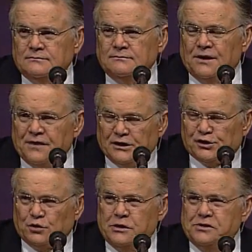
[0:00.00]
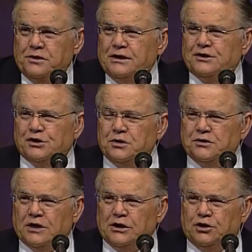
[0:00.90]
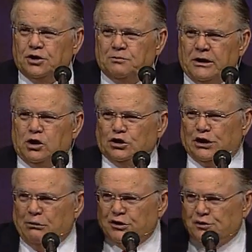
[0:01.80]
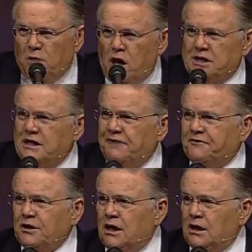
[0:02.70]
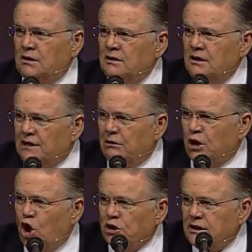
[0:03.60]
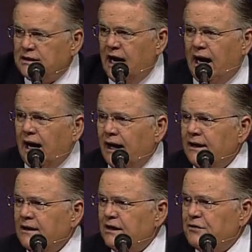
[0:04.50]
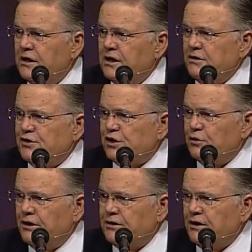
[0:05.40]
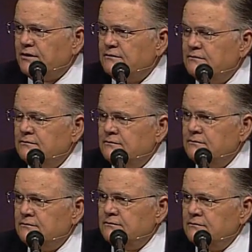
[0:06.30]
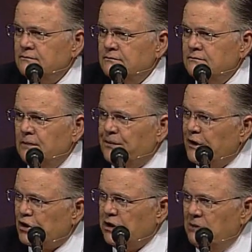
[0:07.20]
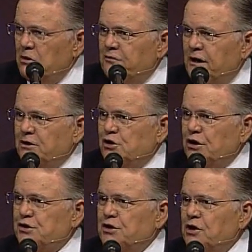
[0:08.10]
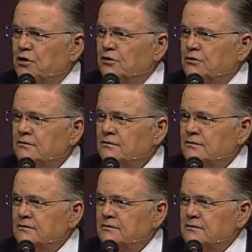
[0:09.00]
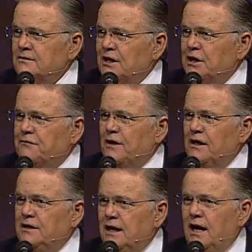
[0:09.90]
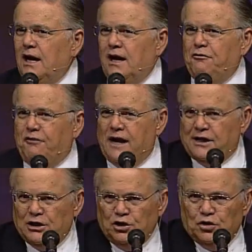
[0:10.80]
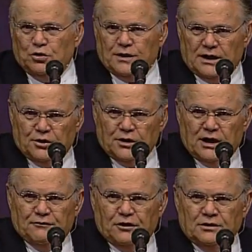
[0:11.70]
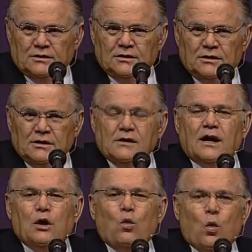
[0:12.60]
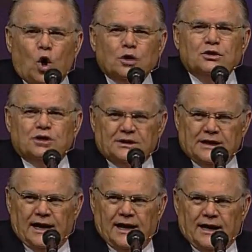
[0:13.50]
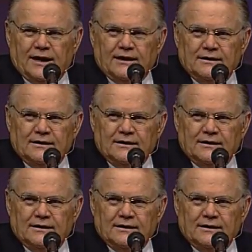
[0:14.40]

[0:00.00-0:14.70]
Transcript: But they surrendered as soon as they could because they were smart enough to know they were going to die if they didn't surrender. But the Islamofascists know that if they die fighting you, they go to heaven. They want to die.